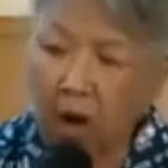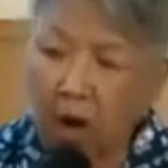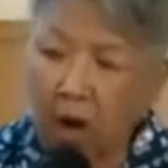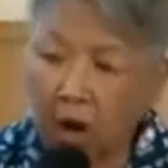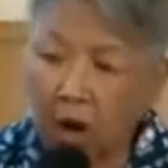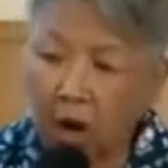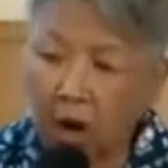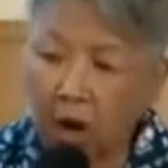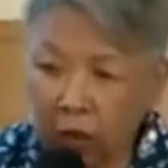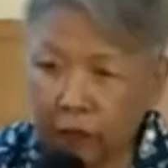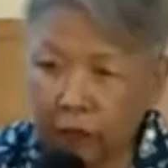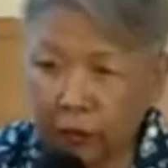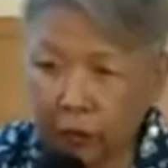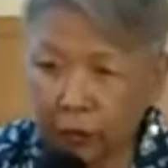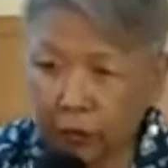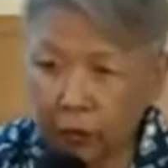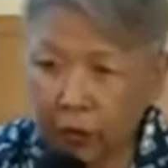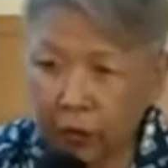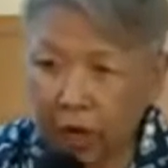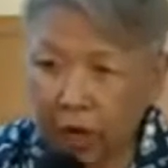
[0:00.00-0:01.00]
All of
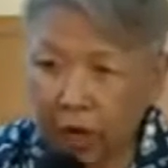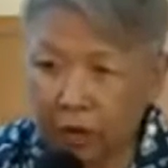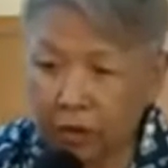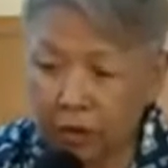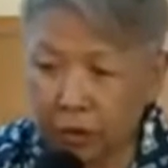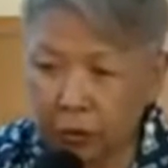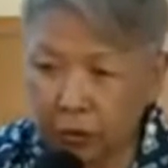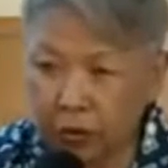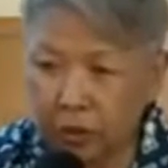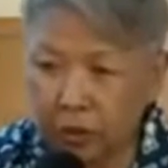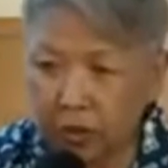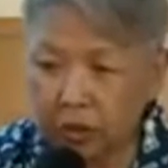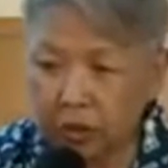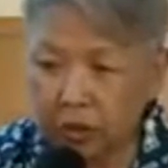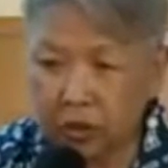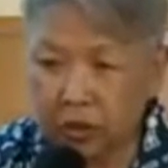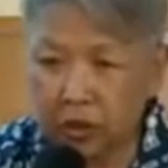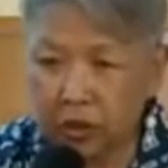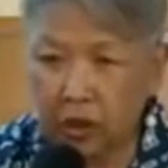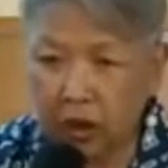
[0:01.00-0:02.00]
you are
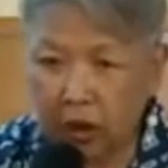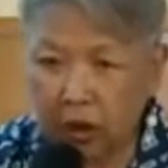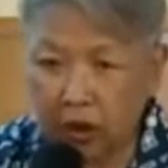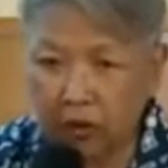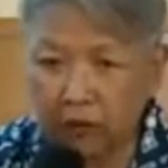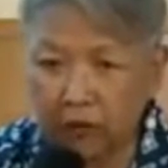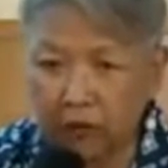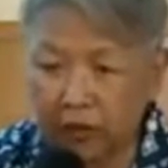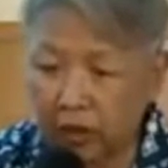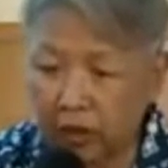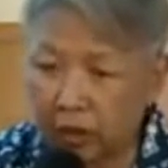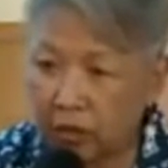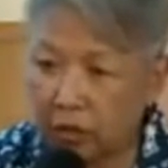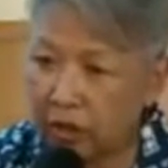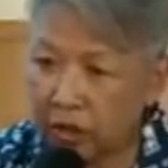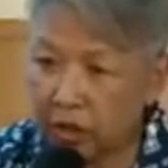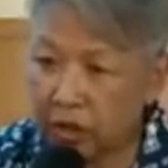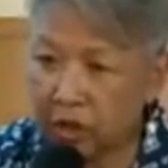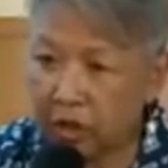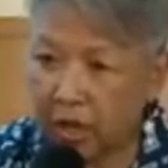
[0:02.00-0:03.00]
students of
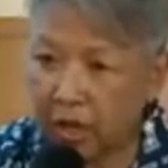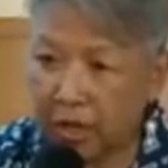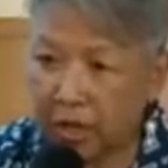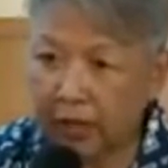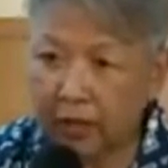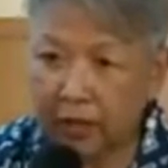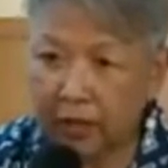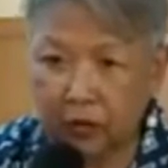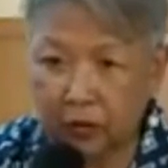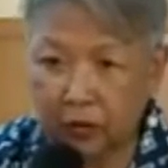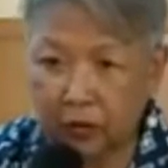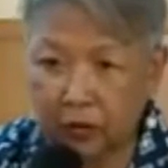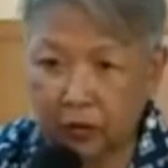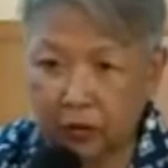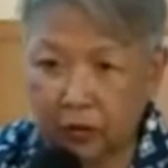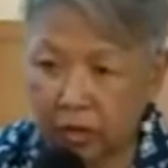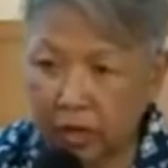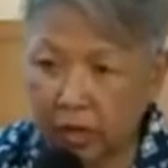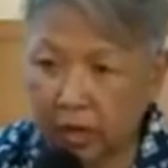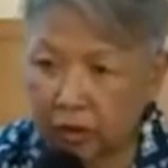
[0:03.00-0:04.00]
Indonesia,
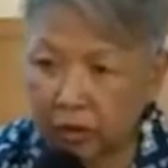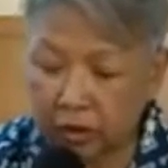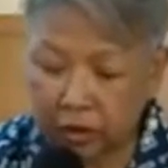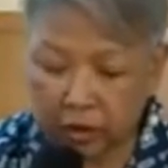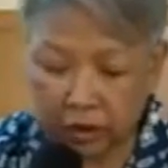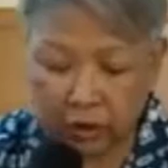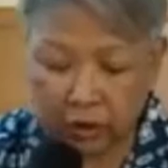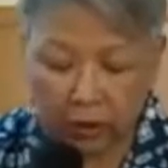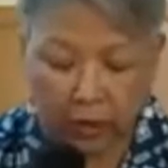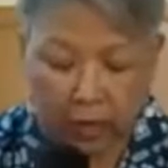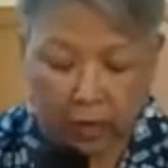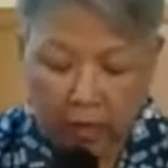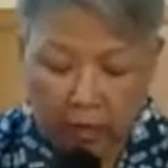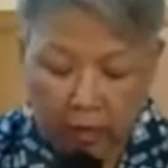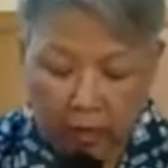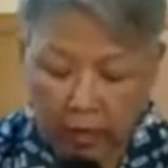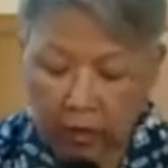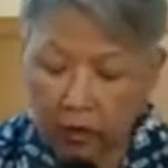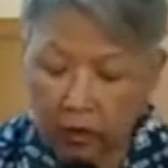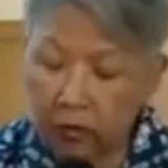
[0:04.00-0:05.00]
Indonesian culture,
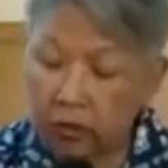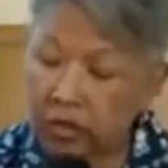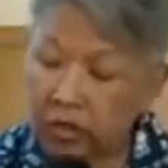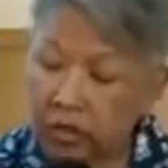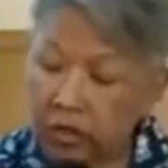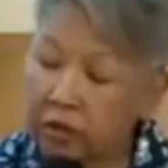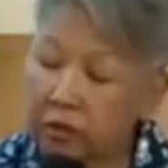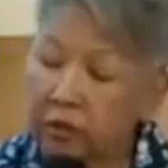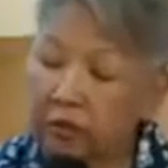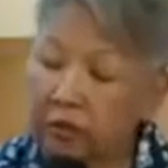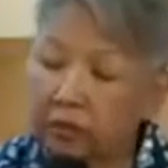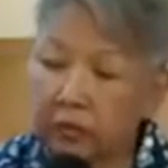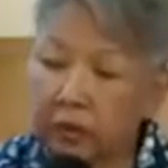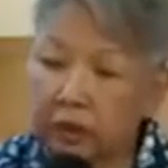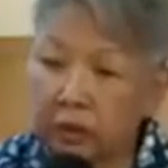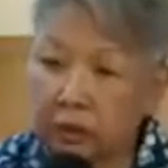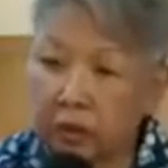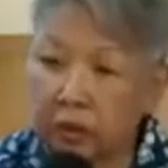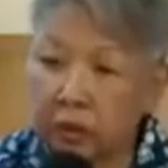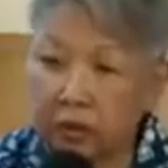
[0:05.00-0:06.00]
Indonesian
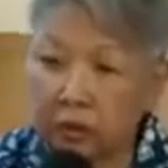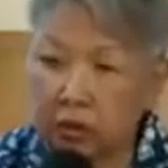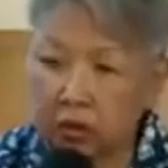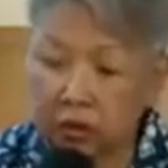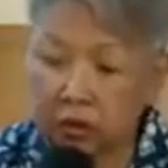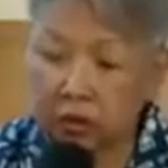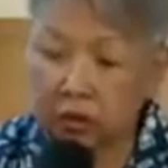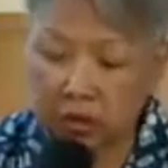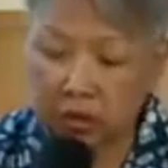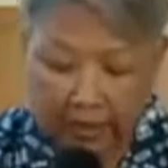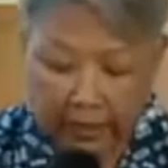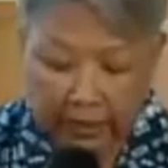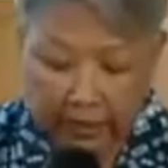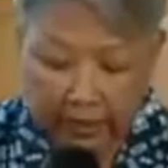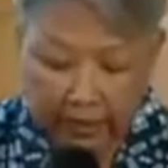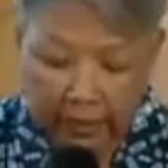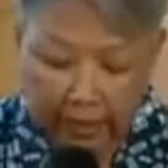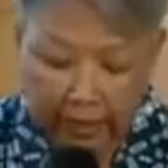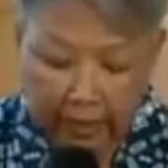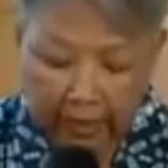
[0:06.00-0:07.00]

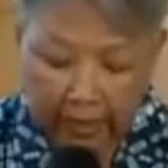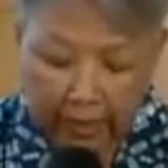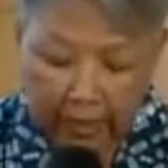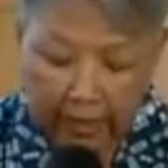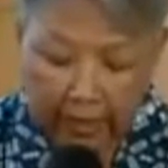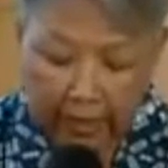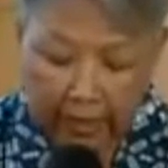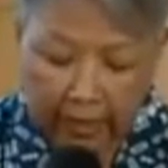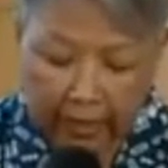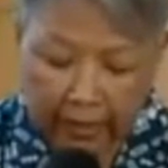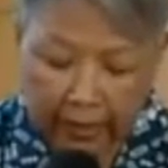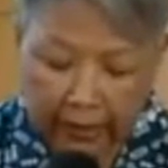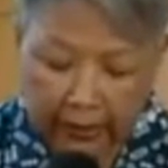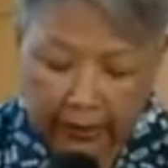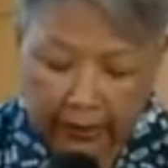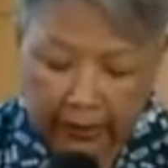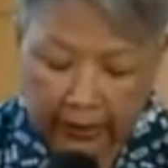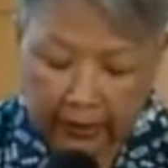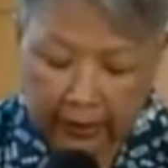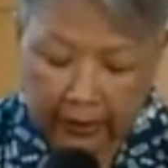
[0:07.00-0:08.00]
society,
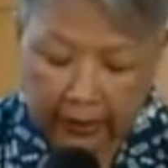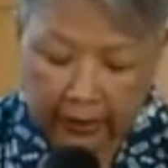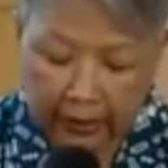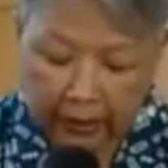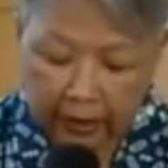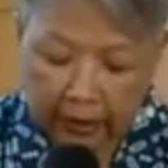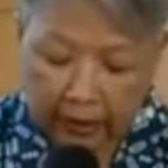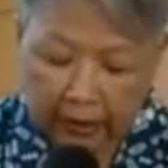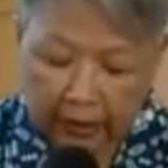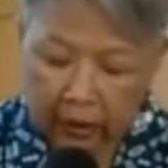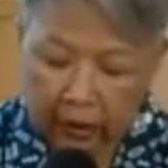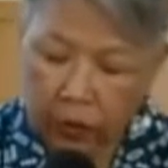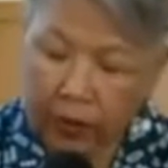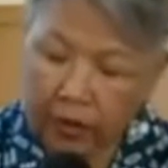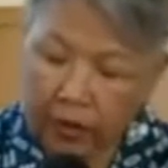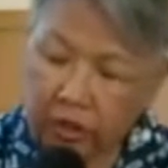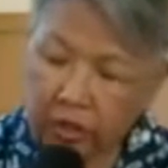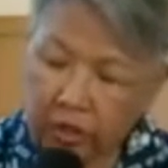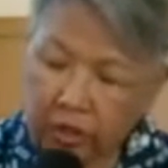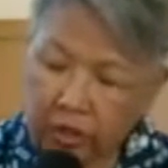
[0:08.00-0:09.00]
and the
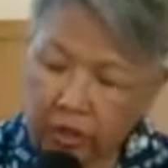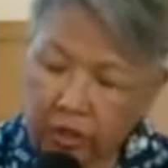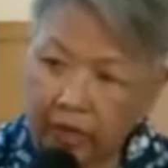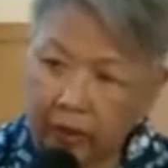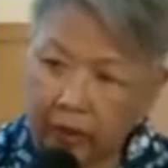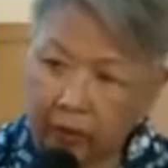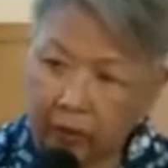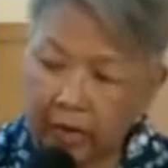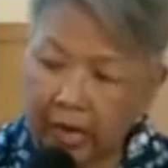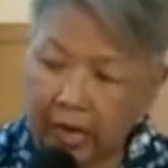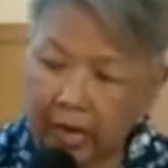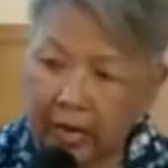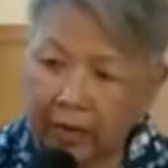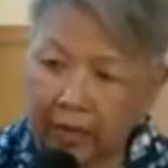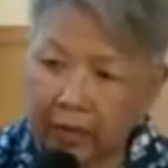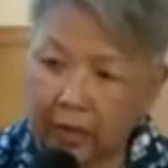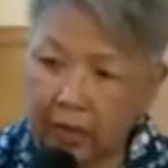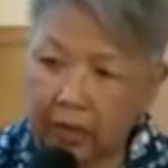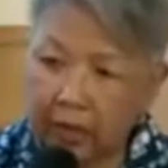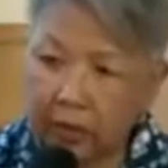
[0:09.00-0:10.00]
question that I would
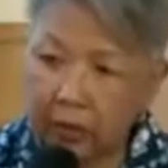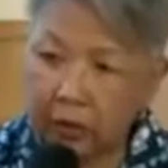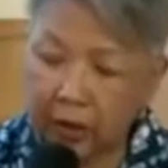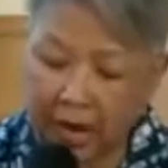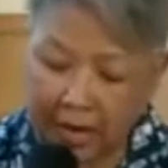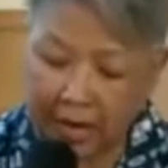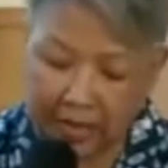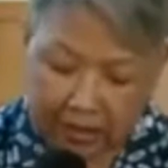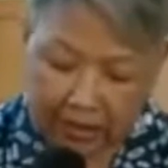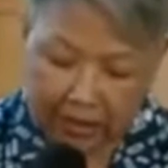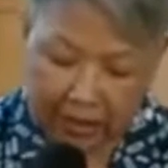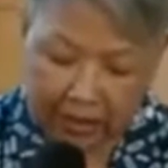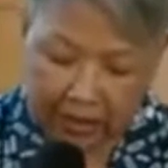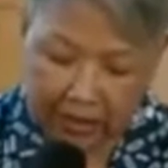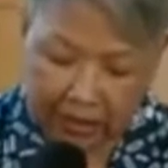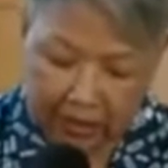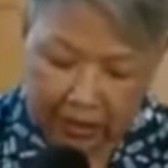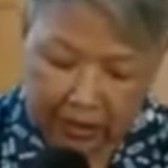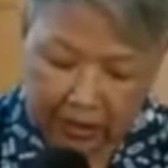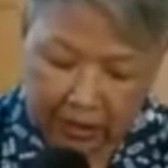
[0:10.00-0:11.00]
like to ask
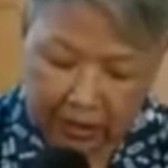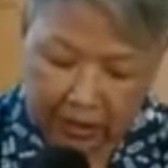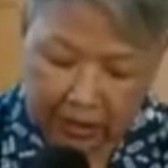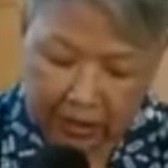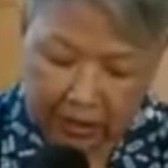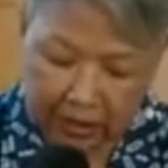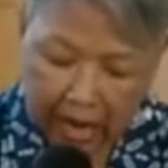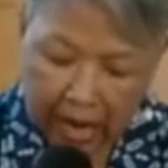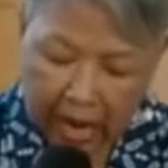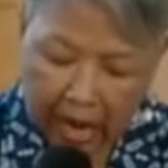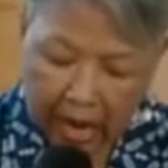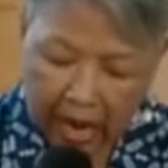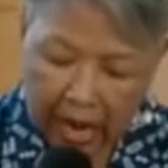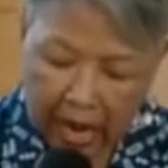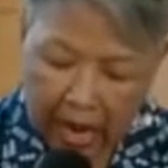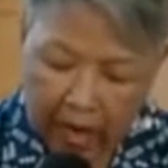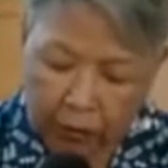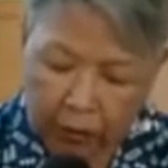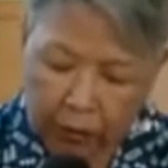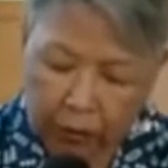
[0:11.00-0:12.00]
is,
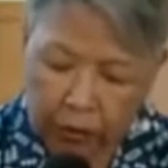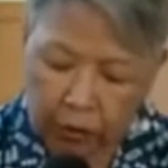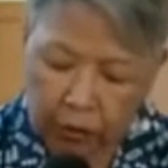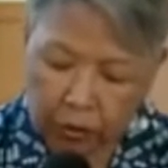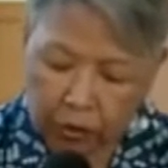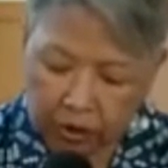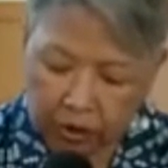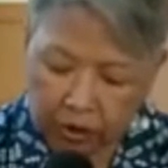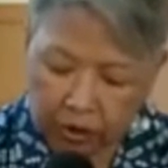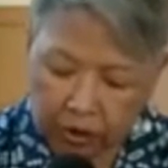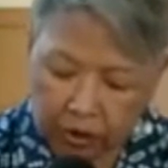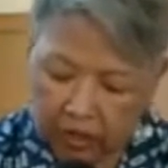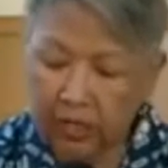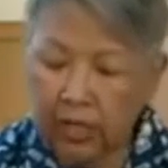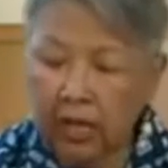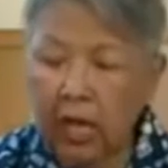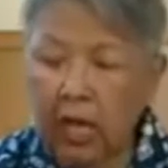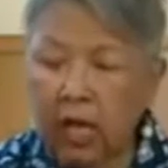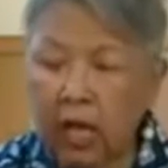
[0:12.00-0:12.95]
how do you see